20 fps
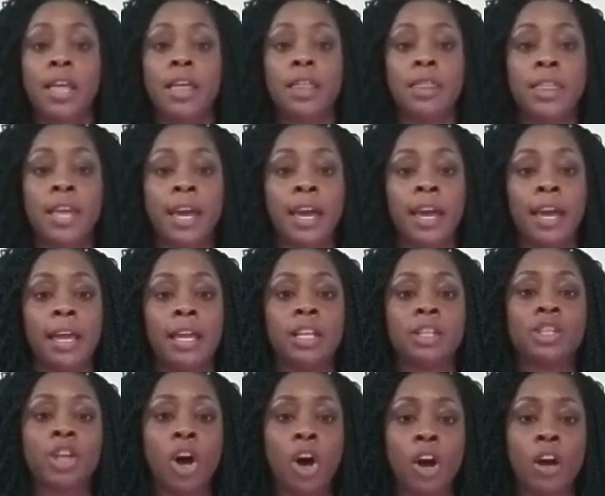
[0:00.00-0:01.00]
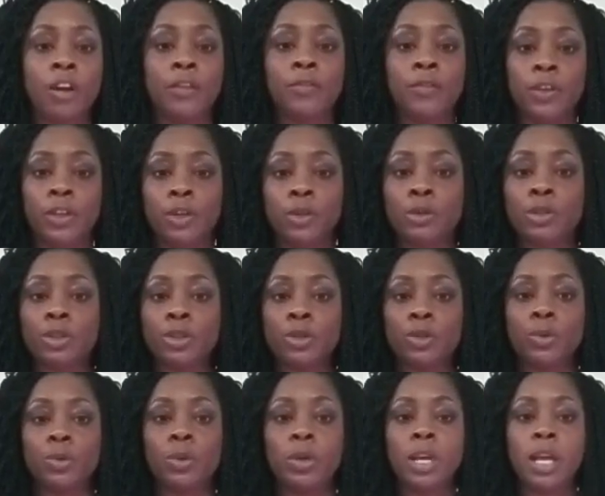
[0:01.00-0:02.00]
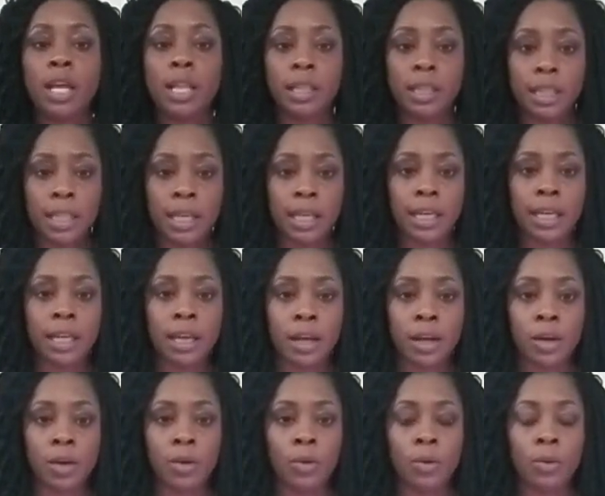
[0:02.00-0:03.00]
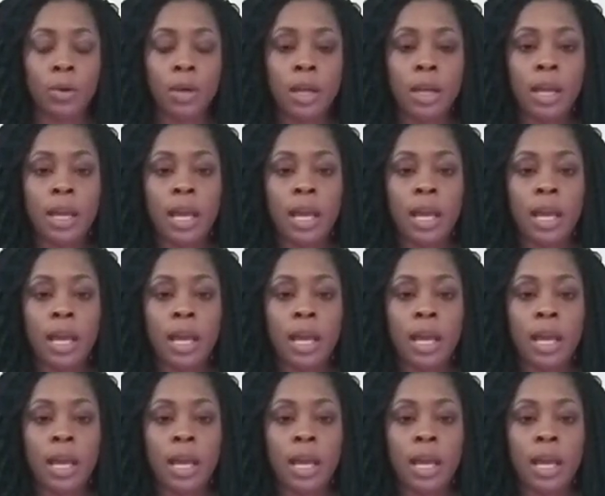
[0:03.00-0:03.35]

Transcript: that it's hard for you to let it go.